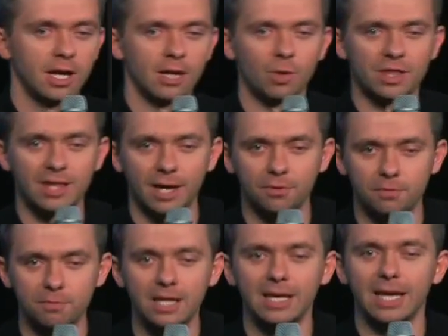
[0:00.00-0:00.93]
Without
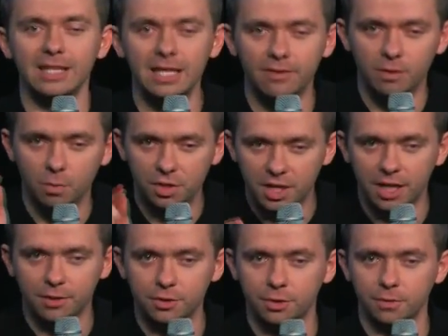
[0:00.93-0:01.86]
me and even
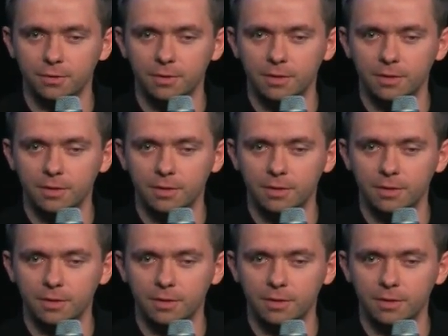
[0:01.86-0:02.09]
without you.